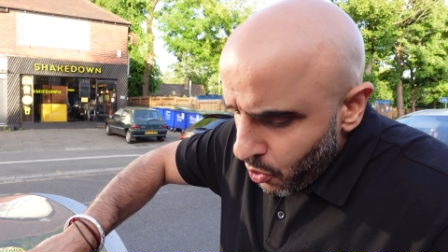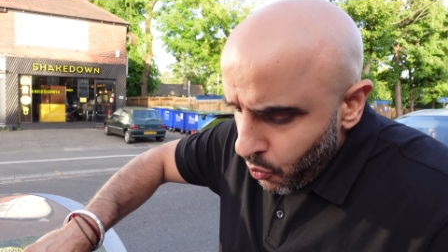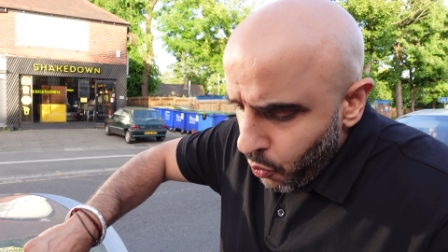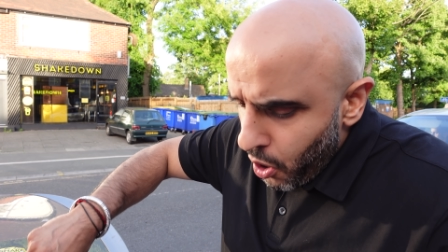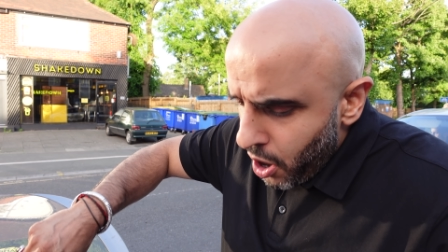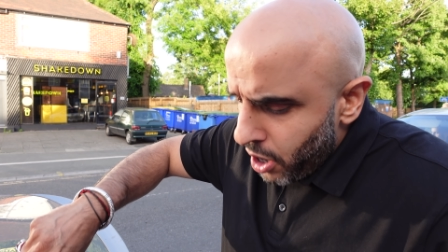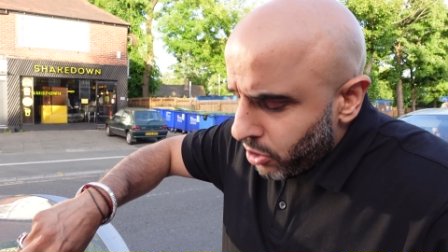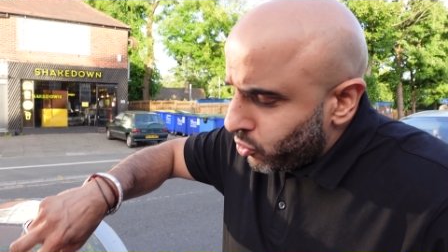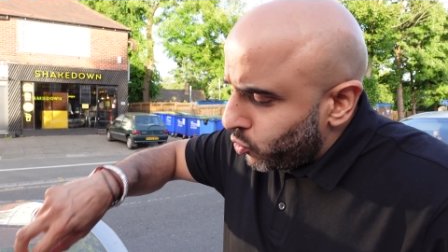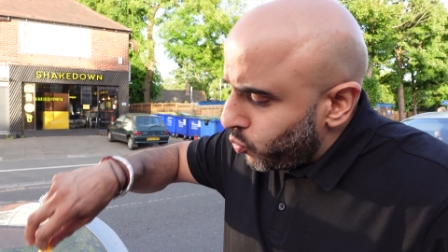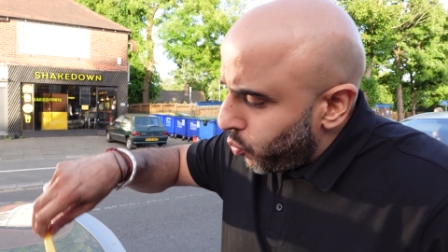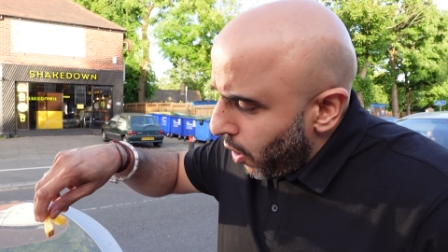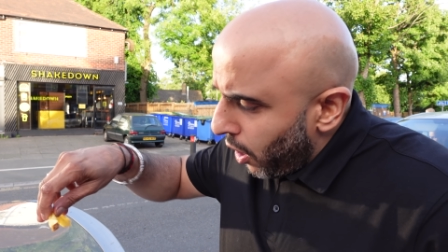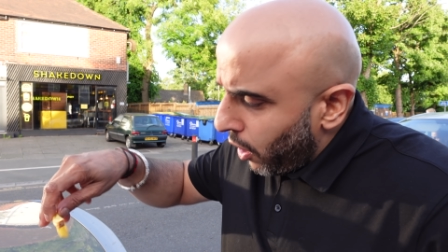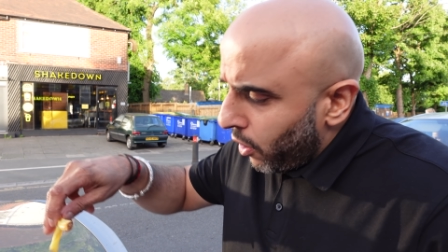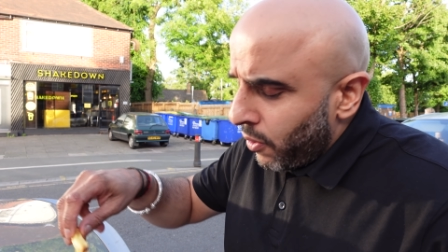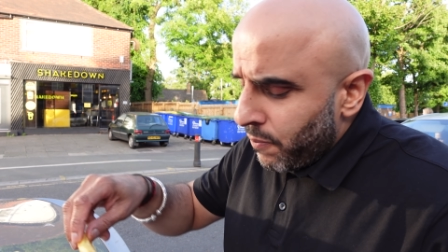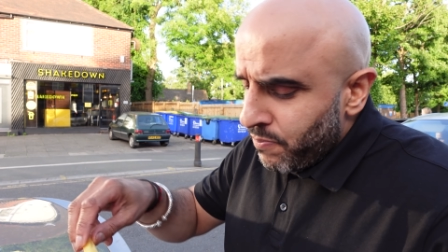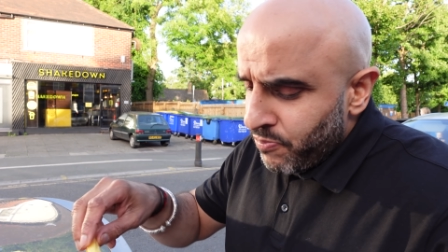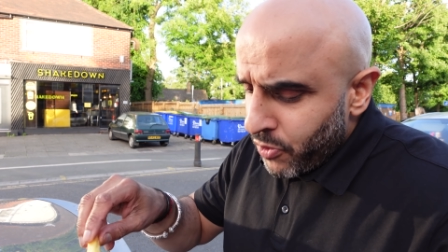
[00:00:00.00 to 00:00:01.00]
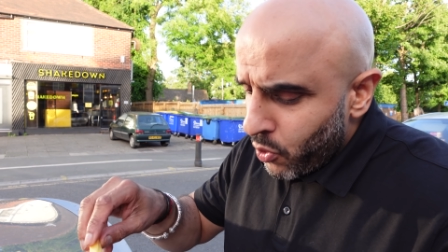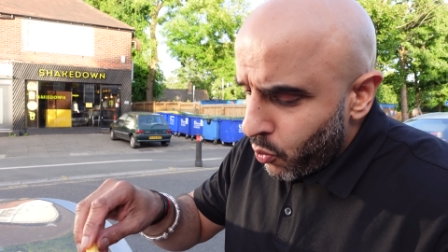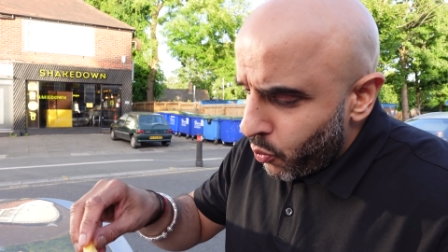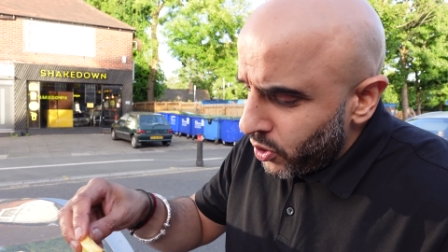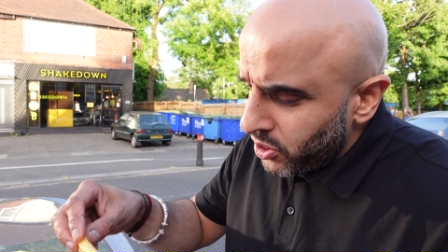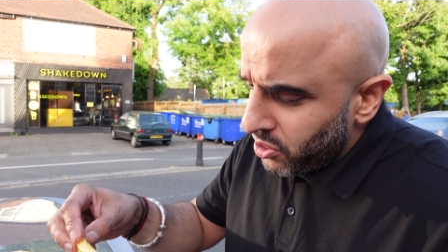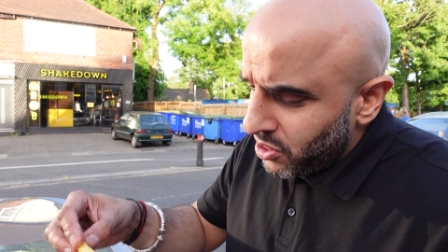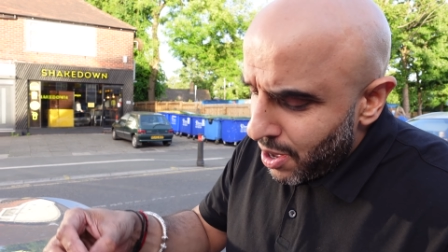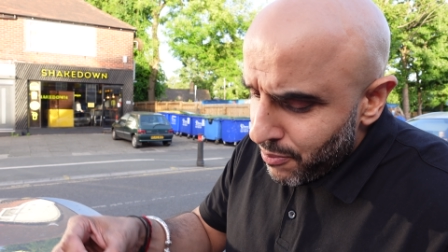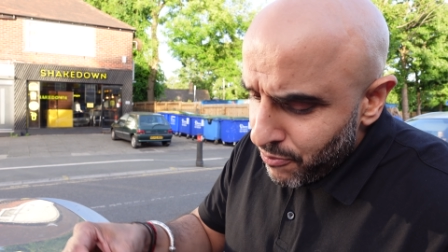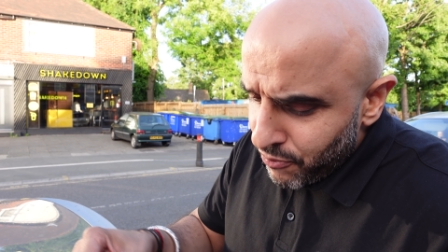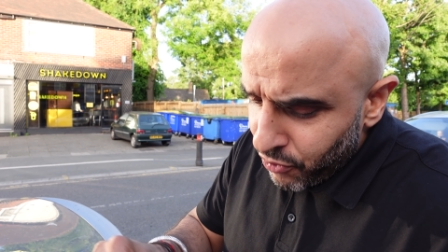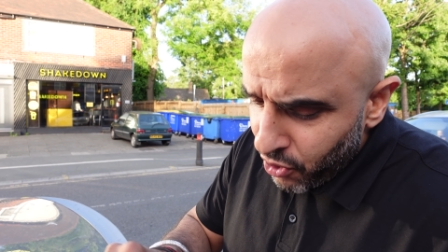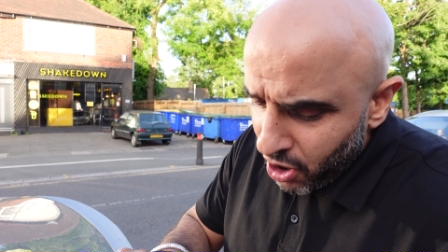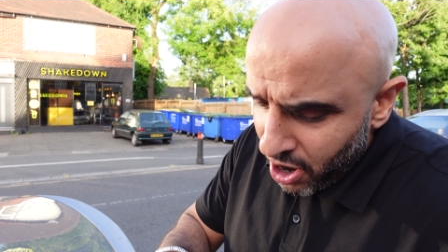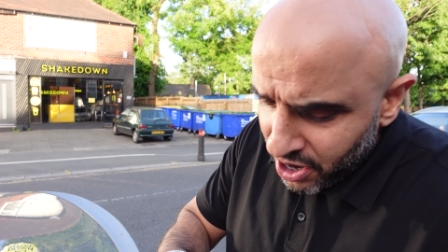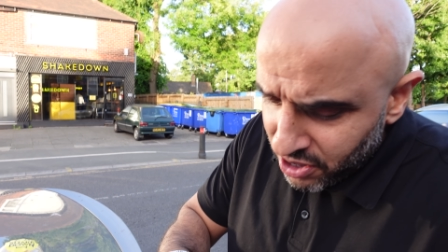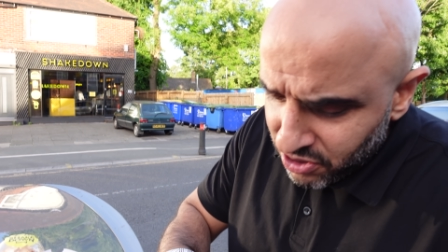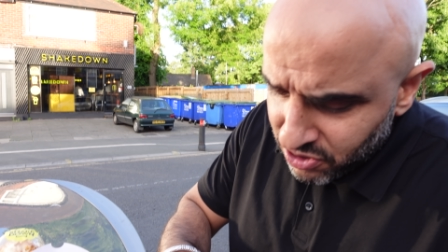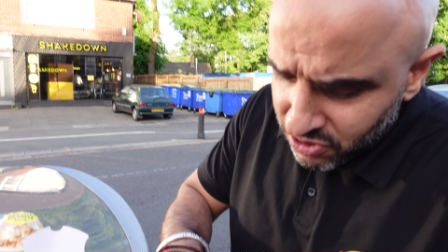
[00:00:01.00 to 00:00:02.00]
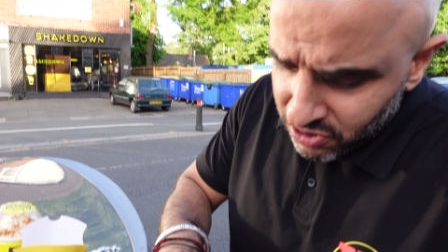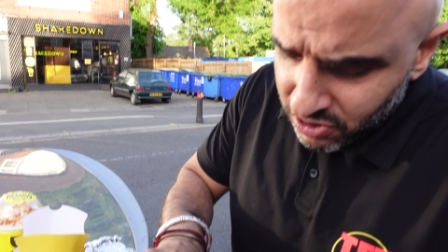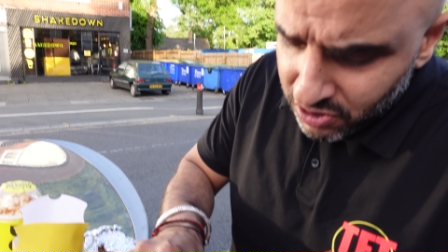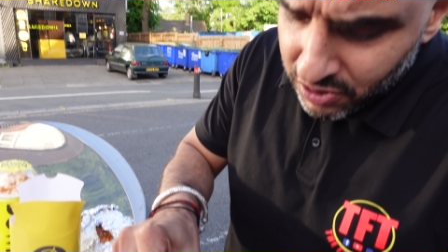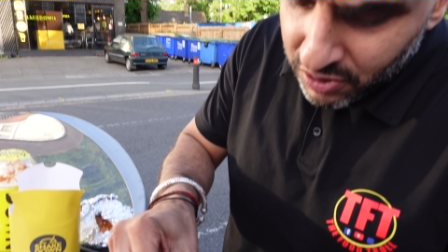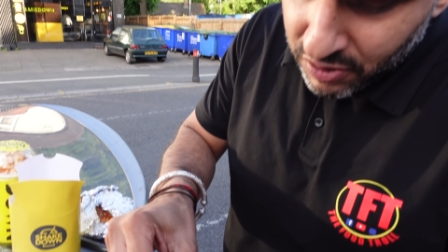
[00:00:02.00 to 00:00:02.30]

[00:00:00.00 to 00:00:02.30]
Works well with them fries.